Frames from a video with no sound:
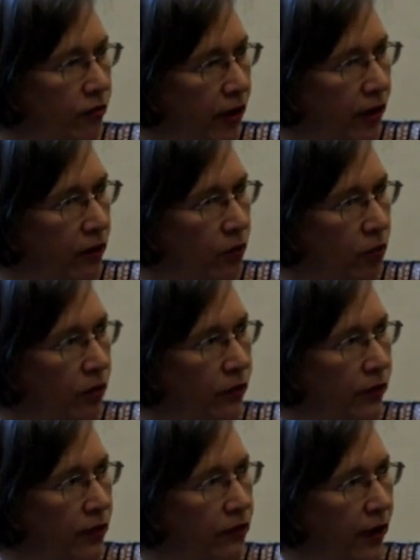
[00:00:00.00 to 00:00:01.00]
created the world
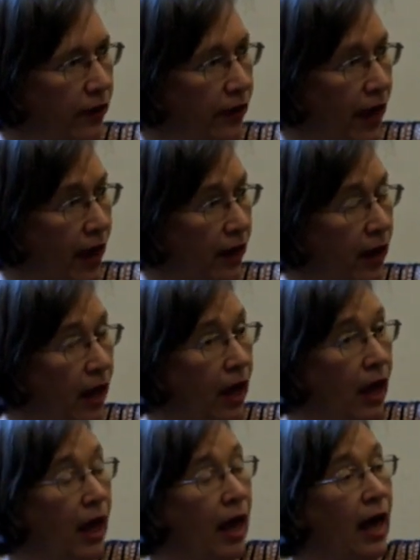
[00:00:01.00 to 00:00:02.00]
and things like that.
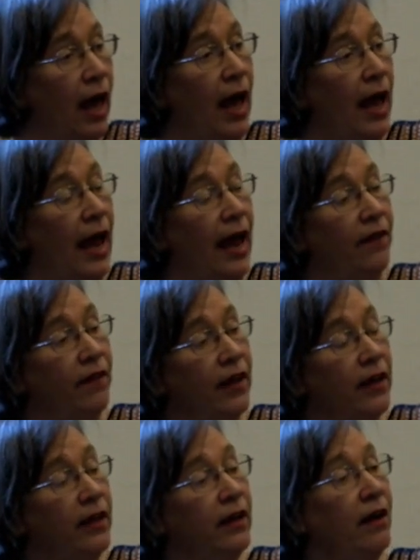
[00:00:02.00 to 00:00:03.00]
And
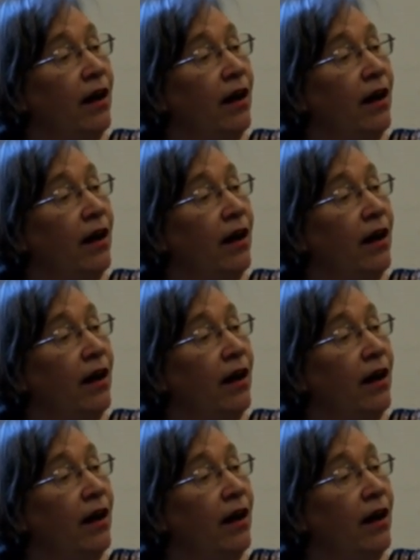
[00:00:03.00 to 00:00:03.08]
then in